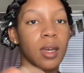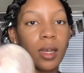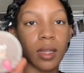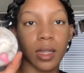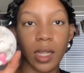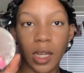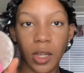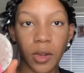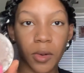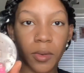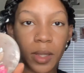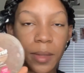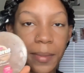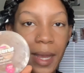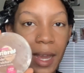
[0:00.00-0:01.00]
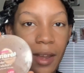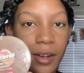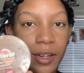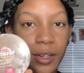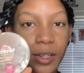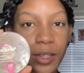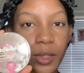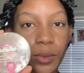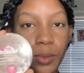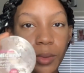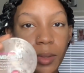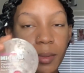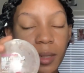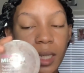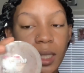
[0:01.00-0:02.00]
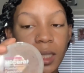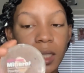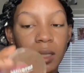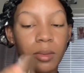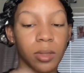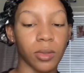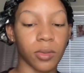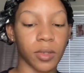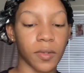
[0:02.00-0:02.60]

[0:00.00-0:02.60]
Then I go in with the powder, the Ruby Kisses Mineral